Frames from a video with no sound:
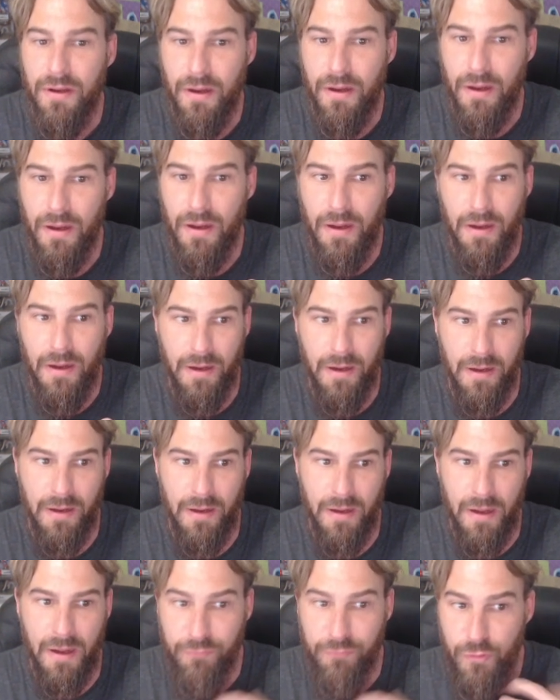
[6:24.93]

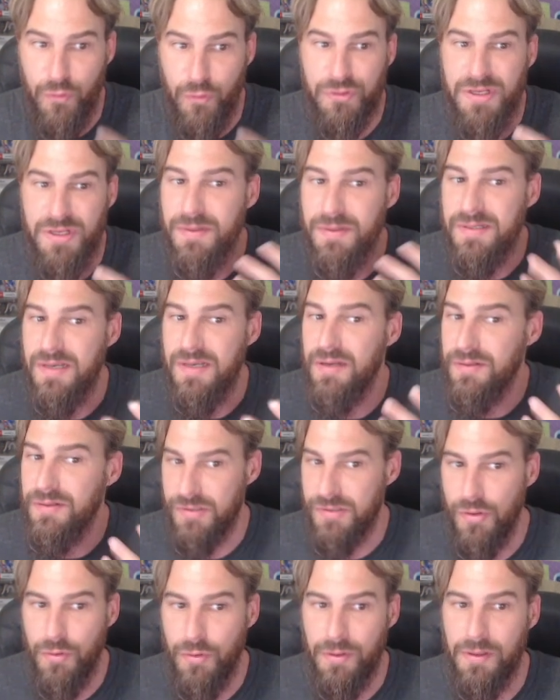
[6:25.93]
of Gutium is
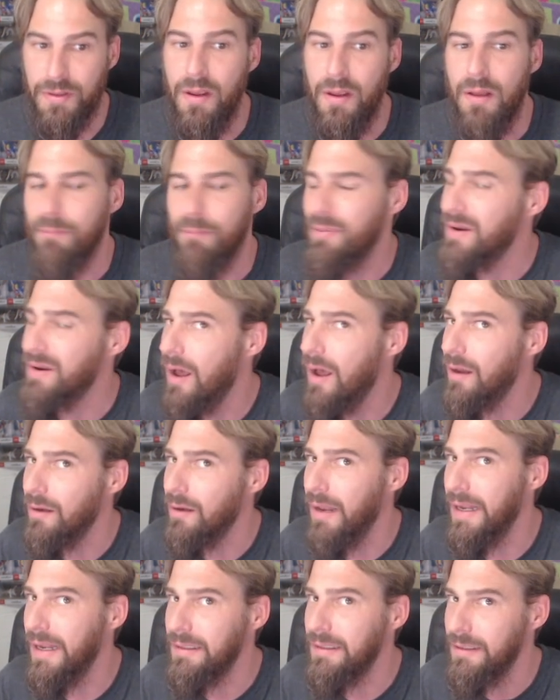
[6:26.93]
uncertain, but not
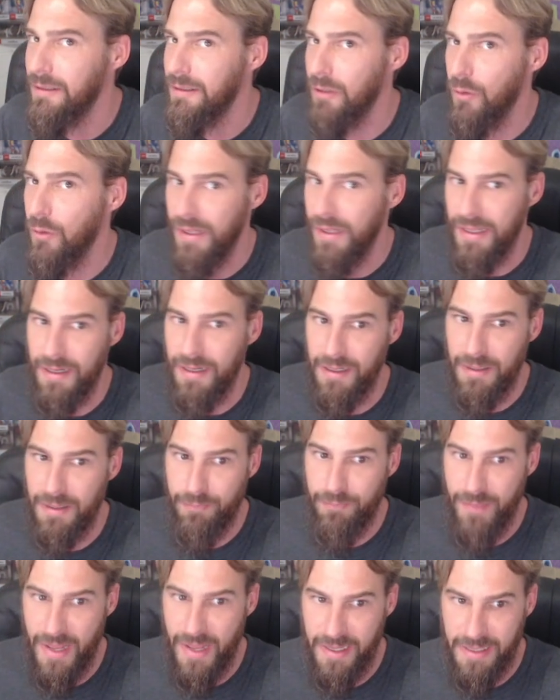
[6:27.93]
likely located
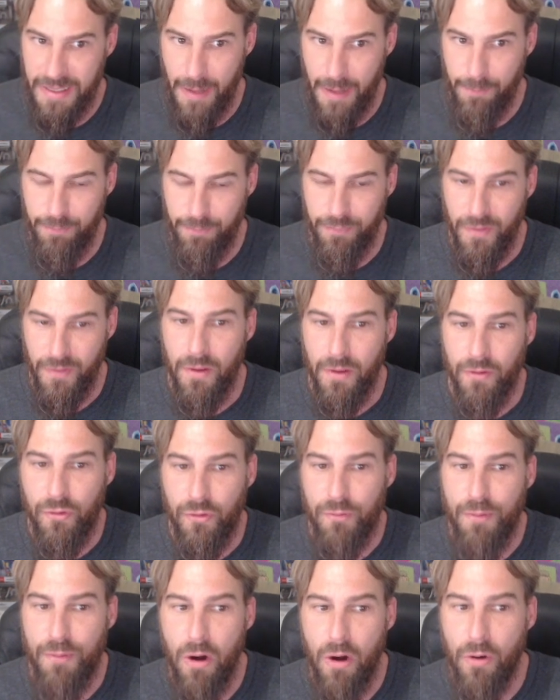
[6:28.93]
in Media,
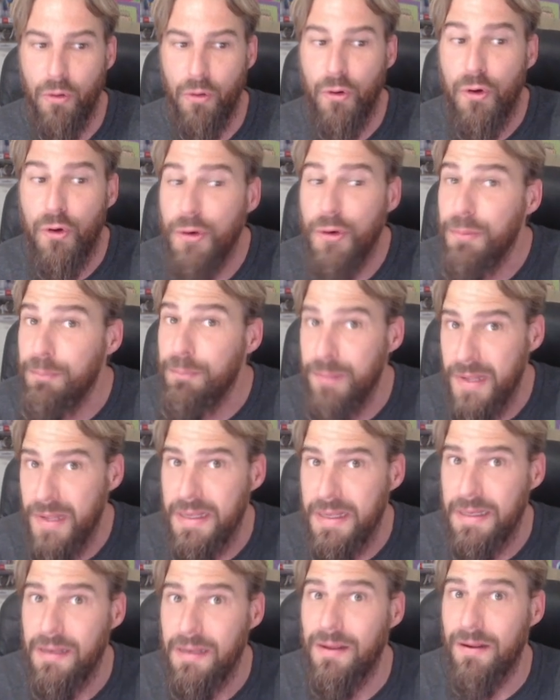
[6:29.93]
Gubaru could
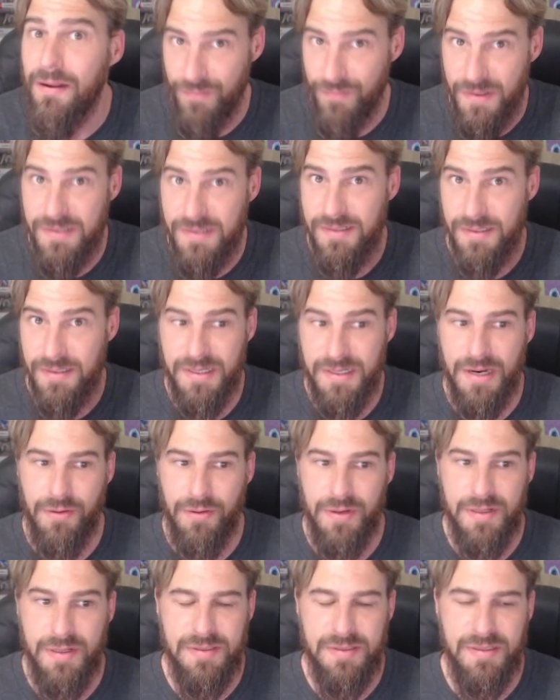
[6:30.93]
be this
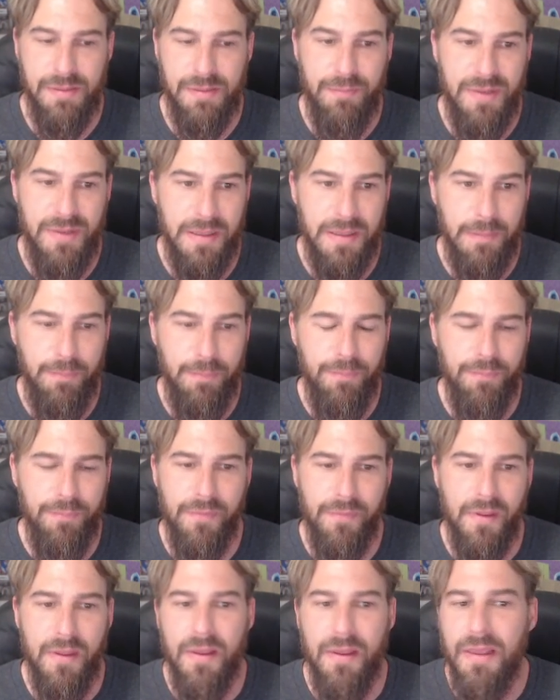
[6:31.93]
Darius the Mede.
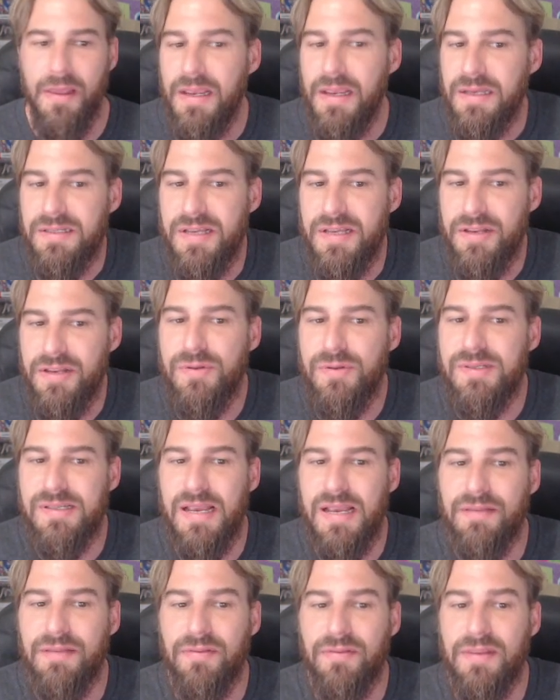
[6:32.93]
He continues
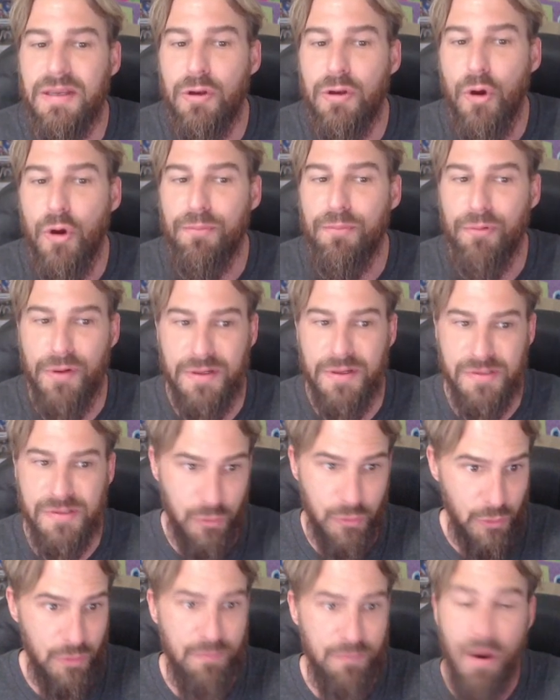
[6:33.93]
saying that the Gobryas or
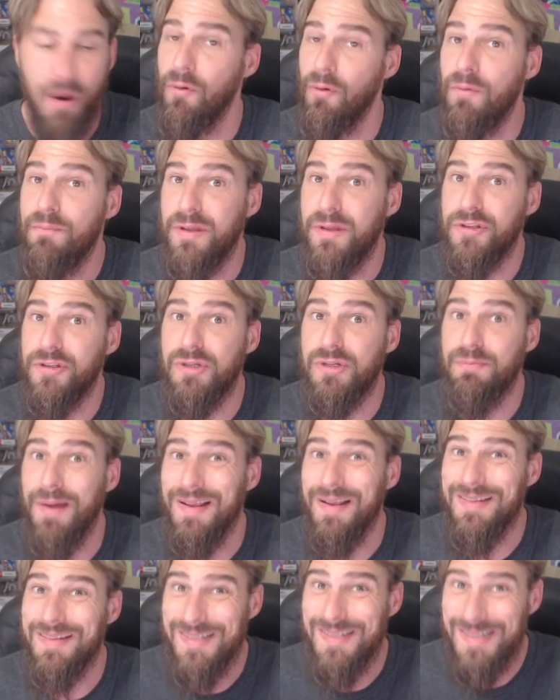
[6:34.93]
Ugbaru mentioned
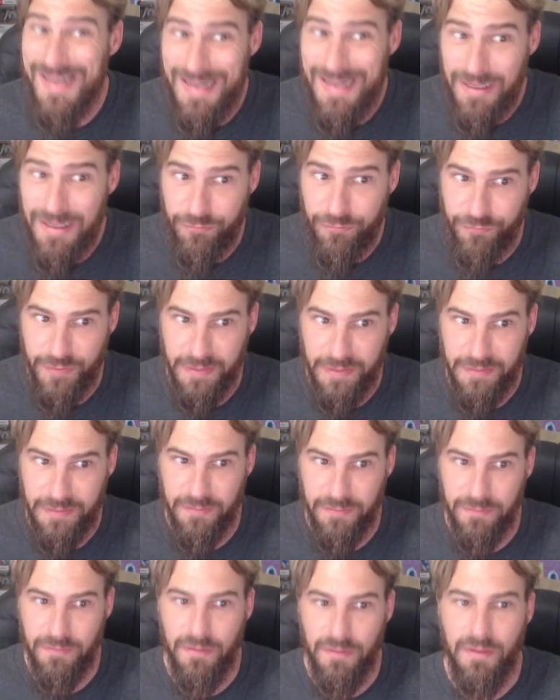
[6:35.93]
by
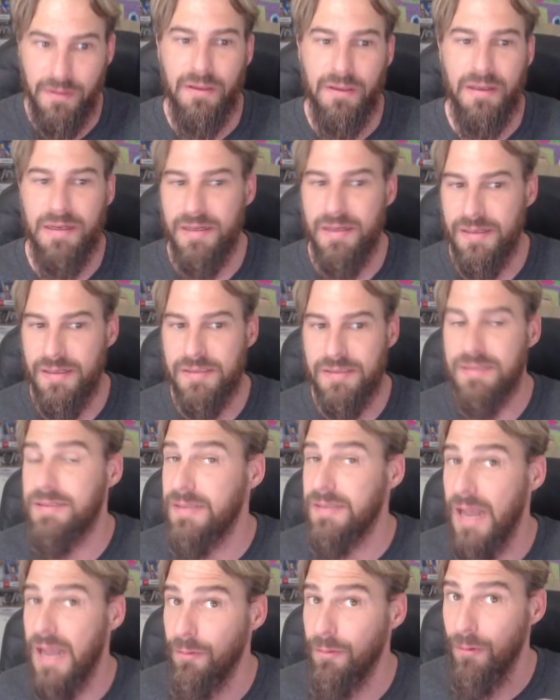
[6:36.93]
Xenophon in his
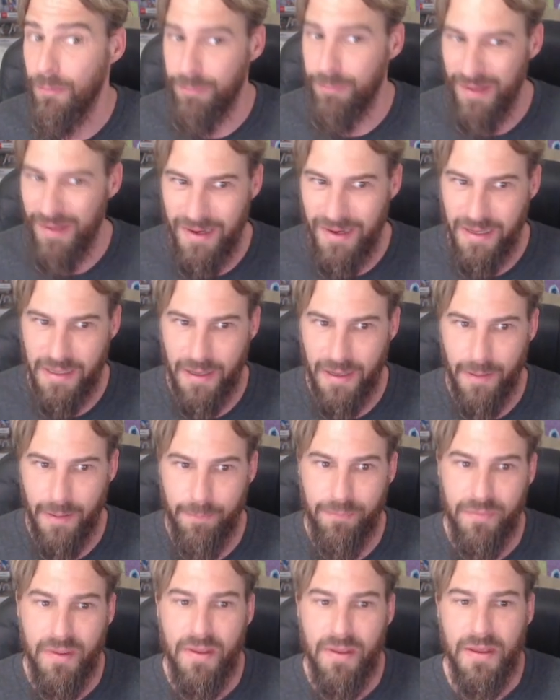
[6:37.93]
Cyropedia
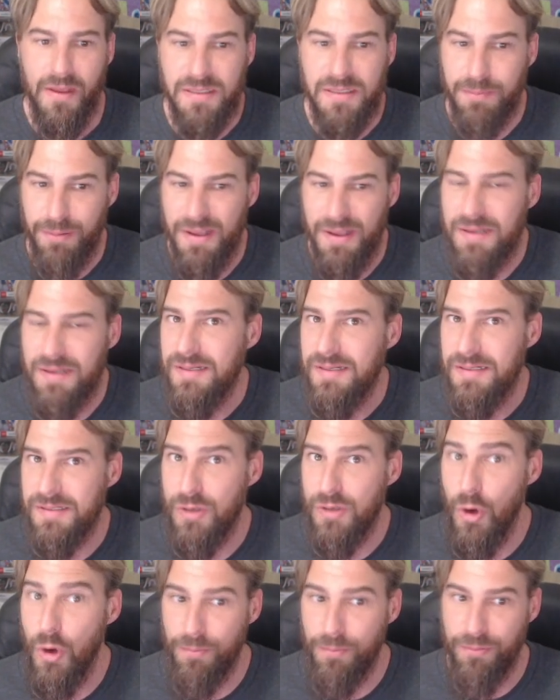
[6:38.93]
depicts his
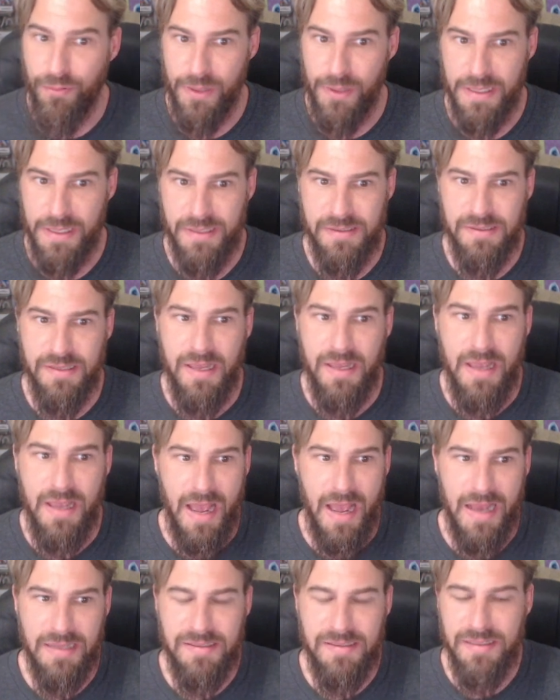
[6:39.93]
Gobryas
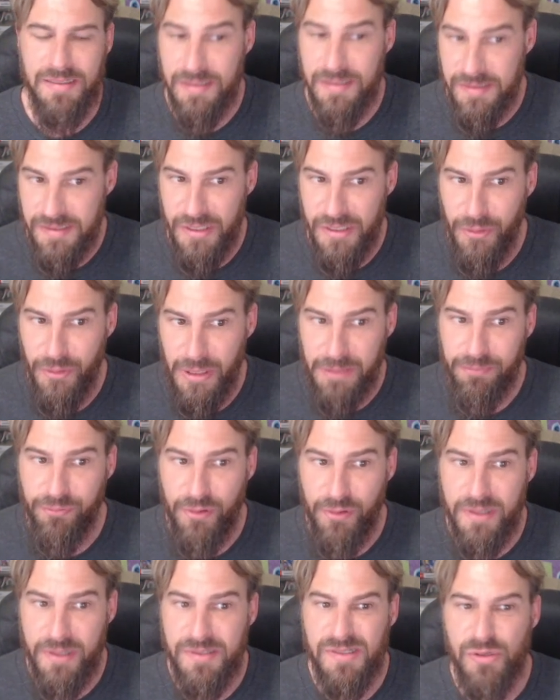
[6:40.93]
as an Assyrian
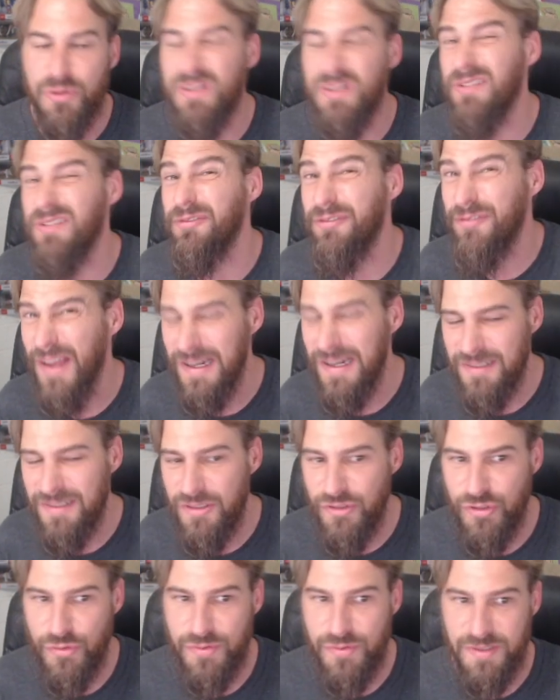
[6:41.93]
prince who
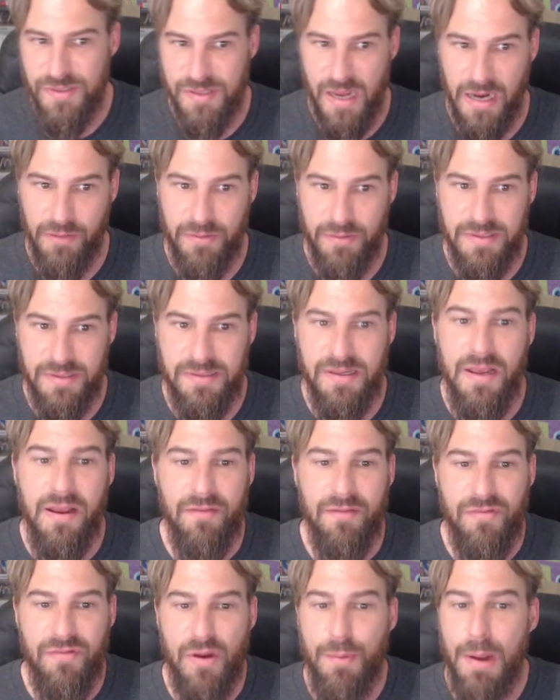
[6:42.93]
defected to Cyrus,
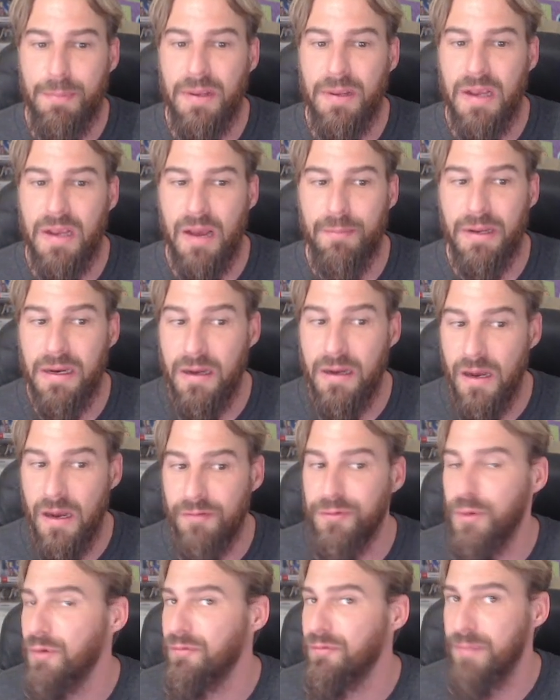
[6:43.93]
thereby becoming
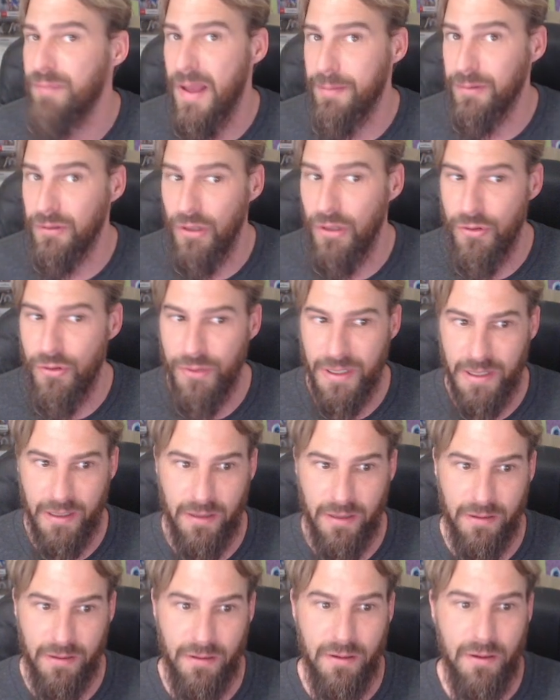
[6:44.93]
governor of
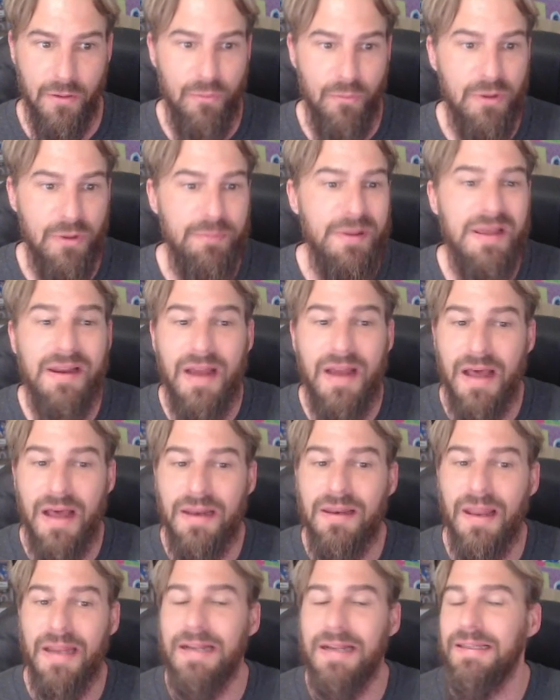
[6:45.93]
Babylonia, would be an
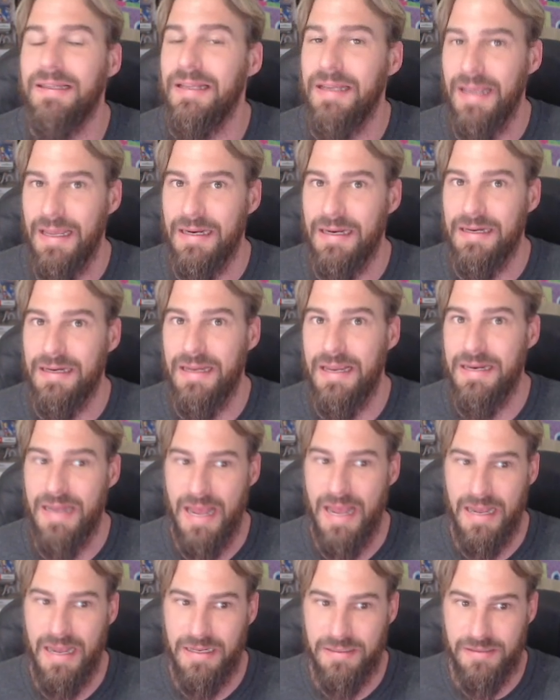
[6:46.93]
unlikely candidate
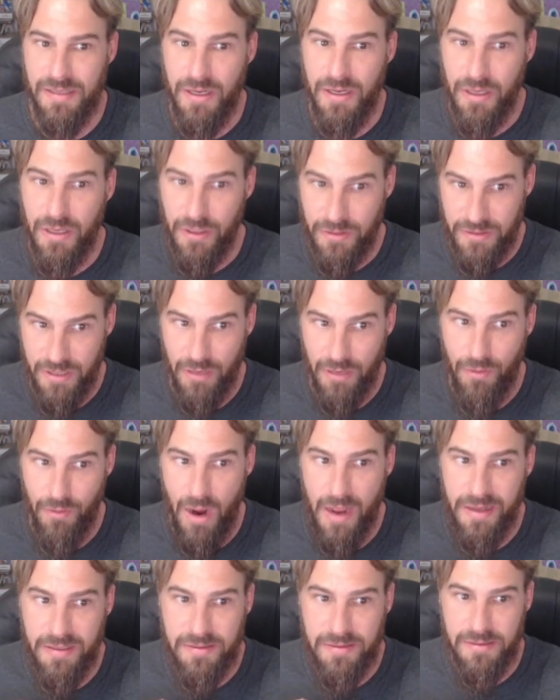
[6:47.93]
as
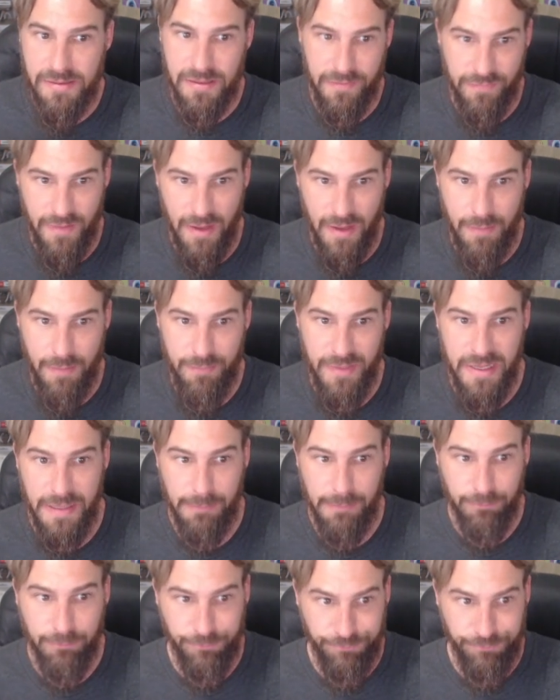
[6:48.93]
Darius the Mede.